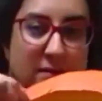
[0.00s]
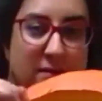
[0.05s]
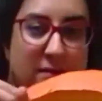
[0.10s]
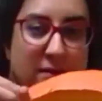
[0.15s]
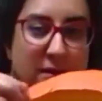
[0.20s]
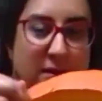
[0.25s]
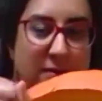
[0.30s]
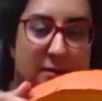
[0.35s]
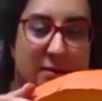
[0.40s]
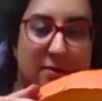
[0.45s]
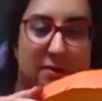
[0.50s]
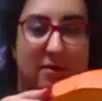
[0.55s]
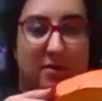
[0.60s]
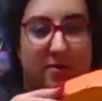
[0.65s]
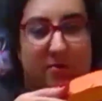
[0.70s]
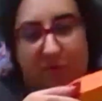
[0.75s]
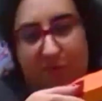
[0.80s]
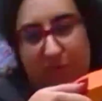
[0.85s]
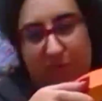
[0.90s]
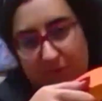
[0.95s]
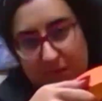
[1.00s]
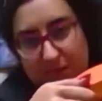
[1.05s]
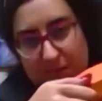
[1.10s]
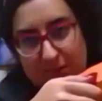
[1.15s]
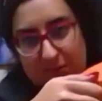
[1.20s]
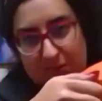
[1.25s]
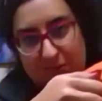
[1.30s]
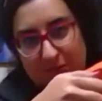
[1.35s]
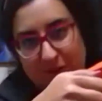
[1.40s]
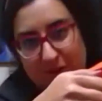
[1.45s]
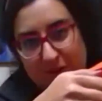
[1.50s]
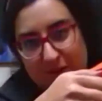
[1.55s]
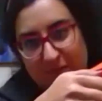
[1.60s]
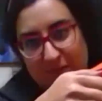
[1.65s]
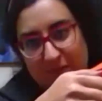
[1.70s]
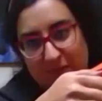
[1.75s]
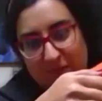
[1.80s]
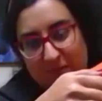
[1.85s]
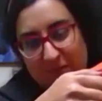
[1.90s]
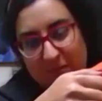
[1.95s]
I'm not 100% sure how to
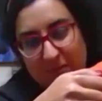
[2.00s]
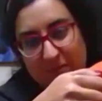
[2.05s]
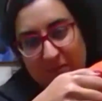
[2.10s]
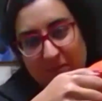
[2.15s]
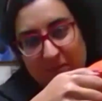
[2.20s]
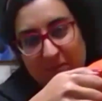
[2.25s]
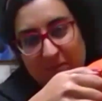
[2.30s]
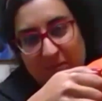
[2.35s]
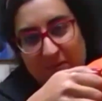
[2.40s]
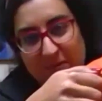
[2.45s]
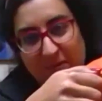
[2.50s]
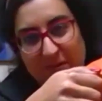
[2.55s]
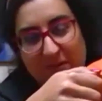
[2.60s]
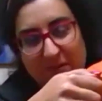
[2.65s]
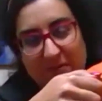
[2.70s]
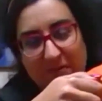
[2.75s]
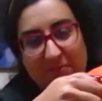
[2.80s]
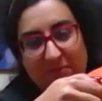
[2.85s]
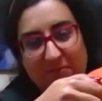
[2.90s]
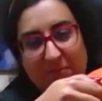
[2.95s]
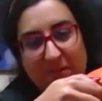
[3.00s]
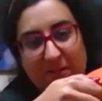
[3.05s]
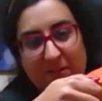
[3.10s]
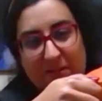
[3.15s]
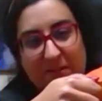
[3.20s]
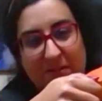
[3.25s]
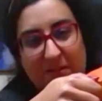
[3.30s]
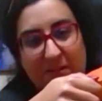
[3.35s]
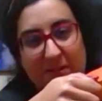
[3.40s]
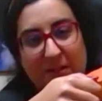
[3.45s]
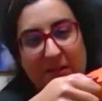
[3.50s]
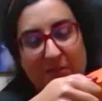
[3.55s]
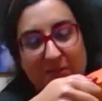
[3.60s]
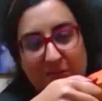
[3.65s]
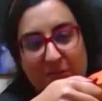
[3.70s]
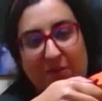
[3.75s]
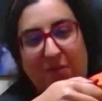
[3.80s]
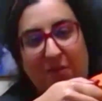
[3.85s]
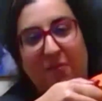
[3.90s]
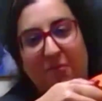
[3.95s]
make pumpkin pie, but you
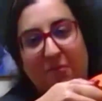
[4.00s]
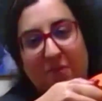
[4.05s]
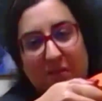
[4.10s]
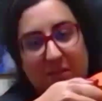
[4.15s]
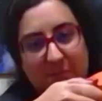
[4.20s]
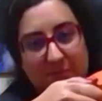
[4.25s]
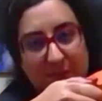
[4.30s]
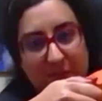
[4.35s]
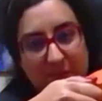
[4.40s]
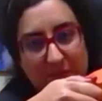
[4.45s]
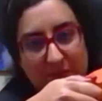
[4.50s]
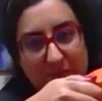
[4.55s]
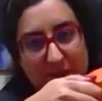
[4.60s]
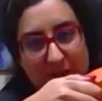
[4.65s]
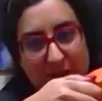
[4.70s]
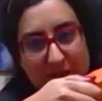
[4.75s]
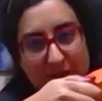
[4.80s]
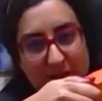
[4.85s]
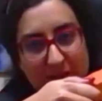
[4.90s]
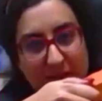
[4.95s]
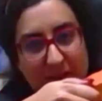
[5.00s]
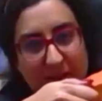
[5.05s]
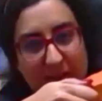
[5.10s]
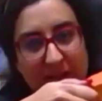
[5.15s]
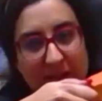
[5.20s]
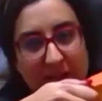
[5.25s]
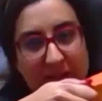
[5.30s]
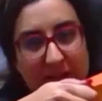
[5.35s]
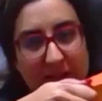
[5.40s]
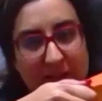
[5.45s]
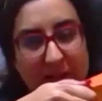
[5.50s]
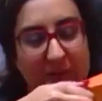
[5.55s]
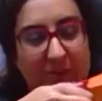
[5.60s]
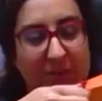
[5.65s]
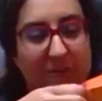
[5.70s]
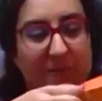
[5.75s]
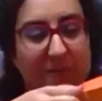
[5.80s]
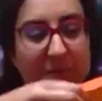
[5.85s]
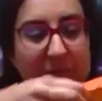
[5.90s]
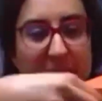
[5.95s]
can look up a recipe for that
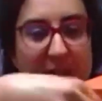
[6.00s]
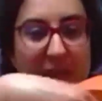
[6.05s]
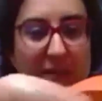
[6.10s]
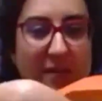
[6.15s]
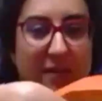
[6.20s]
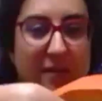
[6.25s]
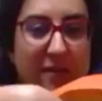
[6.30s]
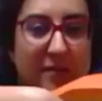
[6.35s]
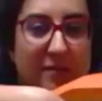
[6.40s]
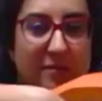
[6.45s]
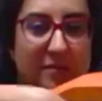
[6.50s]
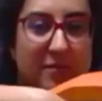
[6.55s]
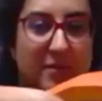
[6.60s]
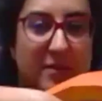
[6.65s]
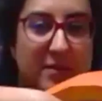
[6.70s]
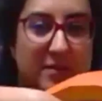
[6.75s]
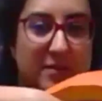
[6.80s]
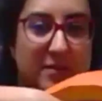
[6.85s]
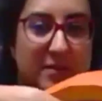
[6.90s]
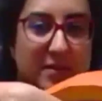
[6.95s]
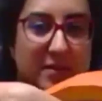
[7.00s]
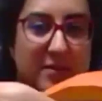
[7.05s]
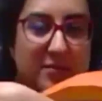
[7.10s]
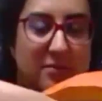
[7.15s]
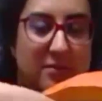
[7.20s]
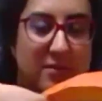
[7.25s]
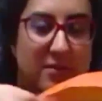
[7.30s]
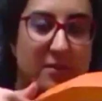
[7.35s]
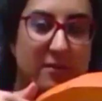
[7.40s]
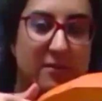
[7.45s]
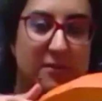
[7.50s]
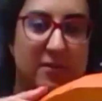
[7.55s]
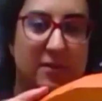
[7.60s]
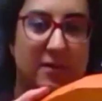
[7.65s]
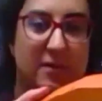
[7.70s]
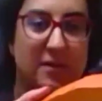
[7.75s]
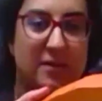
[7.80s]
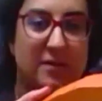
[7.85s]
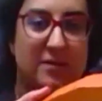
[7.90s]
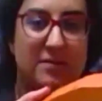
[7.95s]
later. But the seeds you can
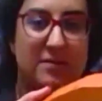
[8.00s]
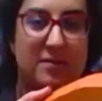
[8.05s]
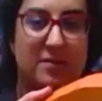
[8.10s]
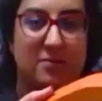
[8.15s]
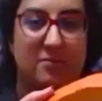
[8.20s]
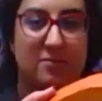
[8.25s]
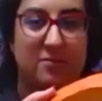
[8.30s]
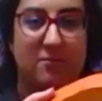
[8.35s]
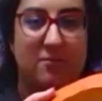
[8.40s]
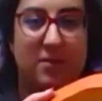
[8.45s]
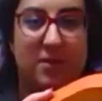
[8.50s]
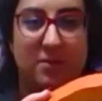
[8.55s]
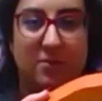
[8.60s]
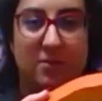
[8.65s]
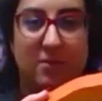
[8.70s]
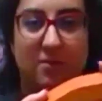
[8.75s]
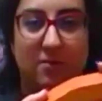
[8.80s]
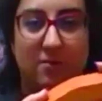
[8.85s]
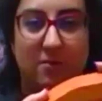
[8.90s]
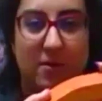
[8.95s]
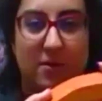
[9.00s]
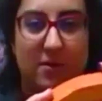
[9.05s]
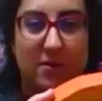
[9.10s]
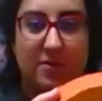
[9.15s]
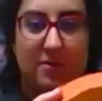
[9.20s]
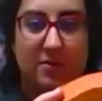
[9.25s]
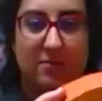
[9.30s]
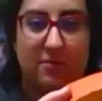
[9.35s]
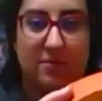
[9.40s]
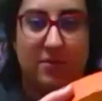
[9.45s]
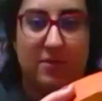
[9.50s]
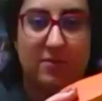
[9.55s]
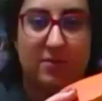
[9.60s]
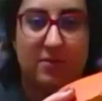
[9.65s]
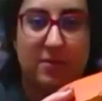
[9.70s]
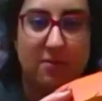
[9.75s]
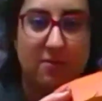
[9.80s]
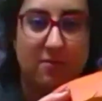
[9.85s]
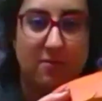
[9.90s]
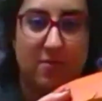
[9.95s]
definitely eat. So what you're going to want to do, because we
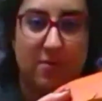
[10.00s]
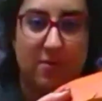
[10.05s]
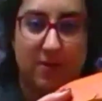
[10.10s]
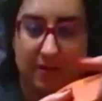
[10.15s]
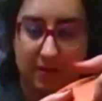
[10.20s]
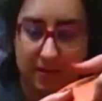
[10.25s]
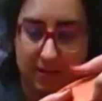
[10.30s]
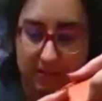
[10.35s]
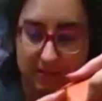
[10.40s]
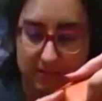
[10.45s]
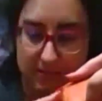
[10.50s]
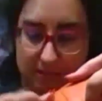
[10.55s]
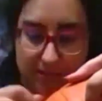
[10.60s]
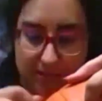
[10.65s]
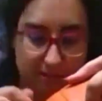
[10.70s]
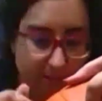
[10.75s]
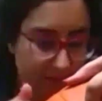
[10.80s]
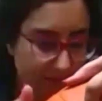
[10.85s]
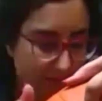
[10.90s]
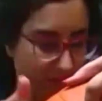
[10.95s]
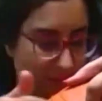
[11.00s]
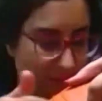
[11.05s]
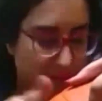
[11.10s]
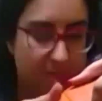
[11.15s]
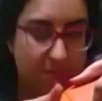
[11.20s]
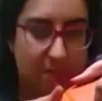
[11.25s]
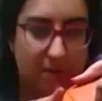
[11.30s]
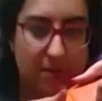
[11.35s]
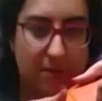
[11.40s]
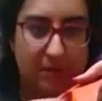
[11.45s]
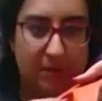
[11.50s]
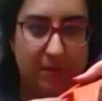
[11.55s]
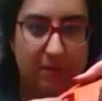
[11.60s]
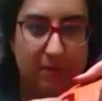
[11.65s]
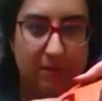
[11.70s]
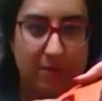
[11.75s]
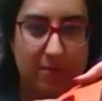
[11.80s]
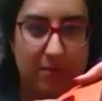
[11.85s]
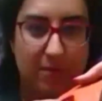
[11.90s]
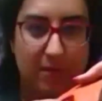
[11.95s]
don't want it inside of our pumpkin,
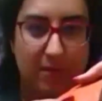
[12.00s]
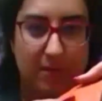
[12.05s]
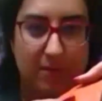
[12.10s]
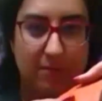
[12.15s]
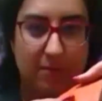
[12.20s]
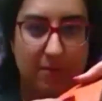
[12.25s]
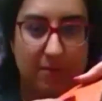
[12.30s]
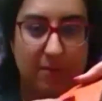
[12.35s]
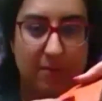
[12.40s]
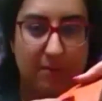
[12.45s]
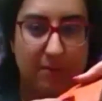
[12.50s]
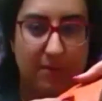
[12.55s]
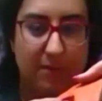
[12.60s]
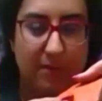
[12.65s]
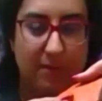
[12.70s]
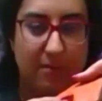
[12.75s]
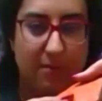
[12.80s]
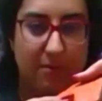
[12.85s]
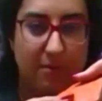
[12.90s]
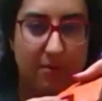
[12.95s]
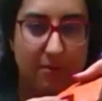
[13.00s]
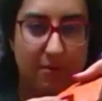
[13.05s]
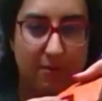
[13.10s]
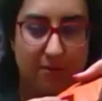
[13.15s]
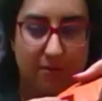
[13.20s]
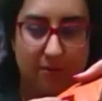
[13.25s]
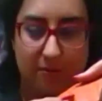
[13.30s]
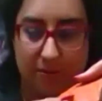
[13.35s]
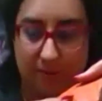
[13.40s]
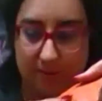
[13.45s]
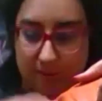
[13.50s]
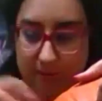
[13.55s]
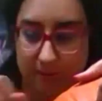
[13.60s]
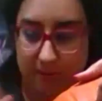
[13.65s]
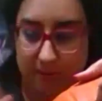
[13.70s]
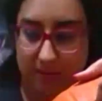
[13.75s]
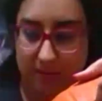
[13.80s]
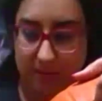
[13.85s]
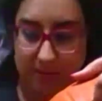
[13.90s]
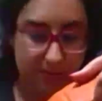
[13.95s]
we want to keep our pumpkin hollow
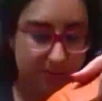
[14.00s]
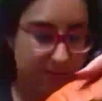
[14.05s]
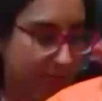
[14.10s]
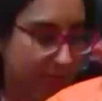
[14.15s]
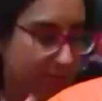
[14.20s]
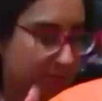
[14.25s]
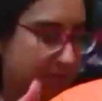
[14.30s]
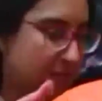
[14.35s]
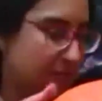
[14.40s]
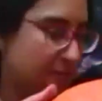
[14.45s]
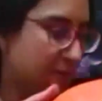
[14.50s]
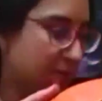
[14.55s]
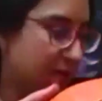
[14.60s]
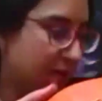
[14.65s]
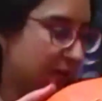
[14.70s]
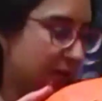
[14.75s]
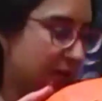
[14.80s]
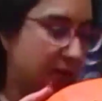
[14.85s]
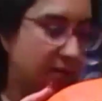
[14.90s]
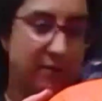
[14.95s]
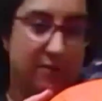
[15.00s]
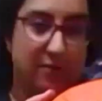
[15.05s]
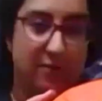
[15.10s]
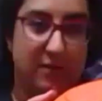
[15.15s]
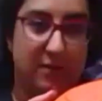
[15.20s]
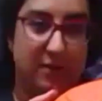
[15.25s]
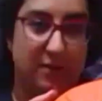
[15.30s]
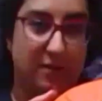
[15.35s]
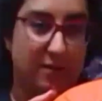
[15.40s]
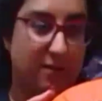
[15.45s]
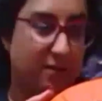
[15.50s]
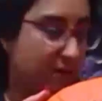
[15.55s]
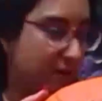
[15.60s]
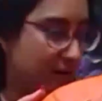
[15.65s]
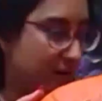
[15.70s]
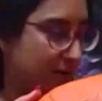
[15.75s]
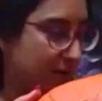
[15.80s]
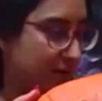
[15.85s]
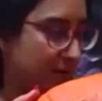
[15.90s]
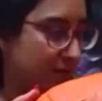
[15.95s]
so we can put a candle in there
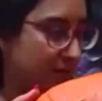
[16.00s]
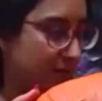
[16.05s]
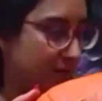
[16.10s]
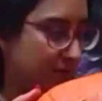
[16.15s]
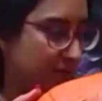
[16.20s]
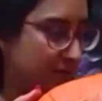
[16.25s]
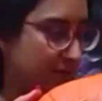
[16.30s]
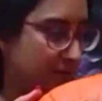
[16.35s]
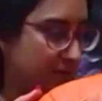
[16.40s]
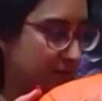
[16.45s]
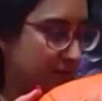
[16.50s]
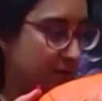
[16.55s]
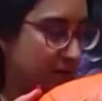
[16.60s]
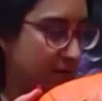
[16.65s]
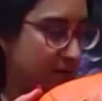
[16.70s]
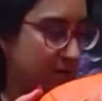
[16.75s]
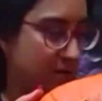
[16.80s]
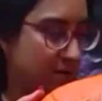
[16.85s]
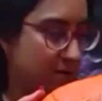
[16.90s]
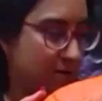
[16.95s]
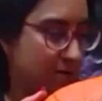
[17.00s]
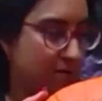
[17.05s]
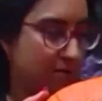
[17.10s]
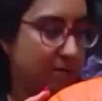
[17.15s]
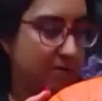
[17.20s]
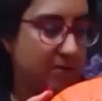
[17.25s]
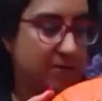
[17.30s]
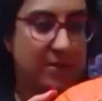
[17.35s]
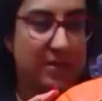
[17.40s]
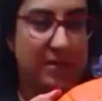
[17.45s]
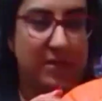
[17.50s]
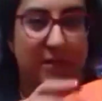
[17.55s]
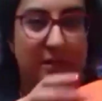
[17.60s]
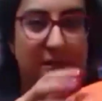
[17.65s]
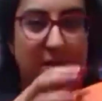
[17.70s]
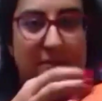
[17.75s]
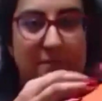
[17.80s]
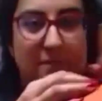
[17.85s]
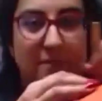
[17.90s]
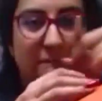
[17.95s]
afterwards, or a tea
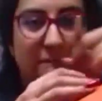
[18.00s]
light.